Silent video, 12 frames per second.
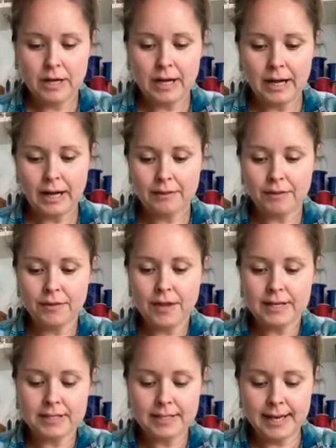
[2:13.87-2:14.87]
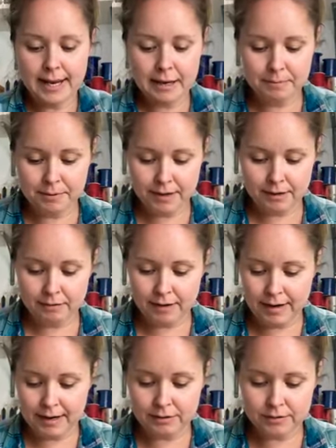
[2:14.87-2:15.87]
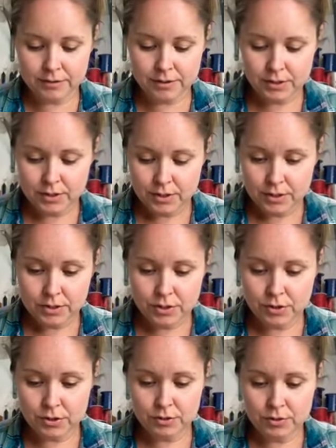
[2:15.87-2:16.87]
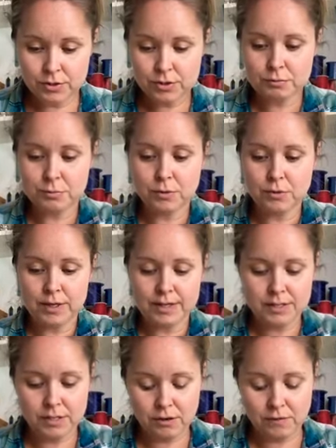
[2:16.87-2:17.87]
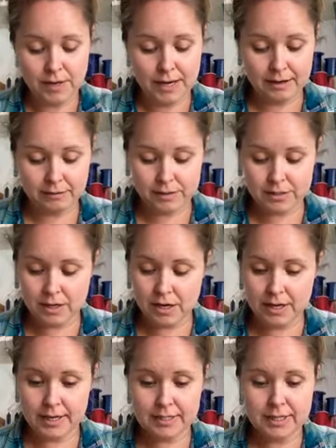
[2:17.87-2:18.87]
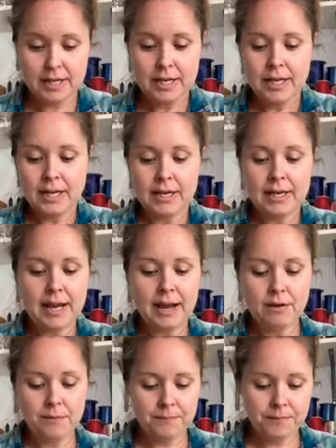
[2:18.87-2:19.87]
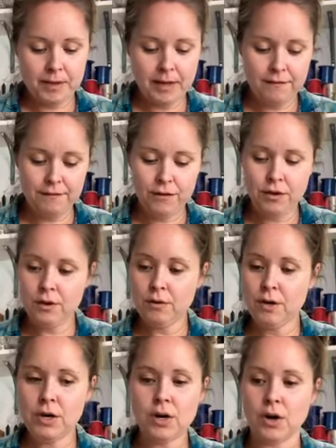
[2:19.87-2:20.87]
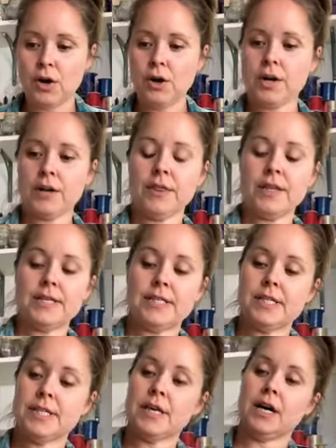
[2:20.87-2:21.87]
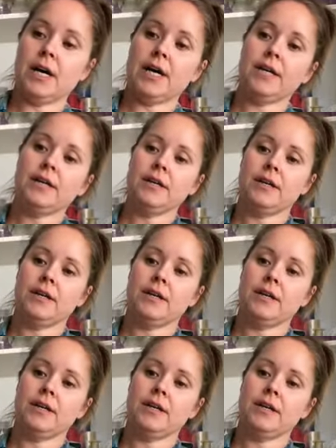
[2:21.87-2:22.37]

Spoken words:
and then tapering around to the smallest on the outside. Now, if you look at this design,